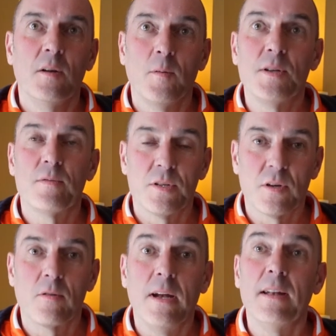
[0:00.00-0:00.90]
which
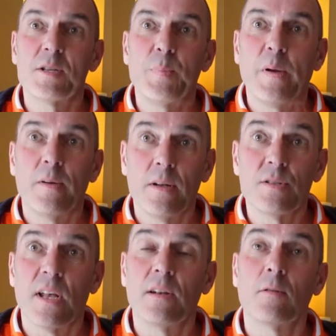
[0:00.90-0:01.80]
was a great
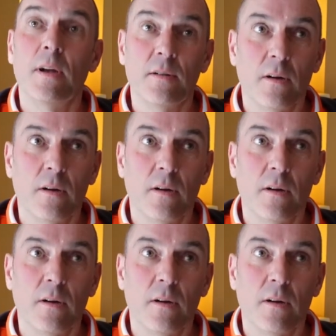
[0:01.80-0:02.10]
experience and a great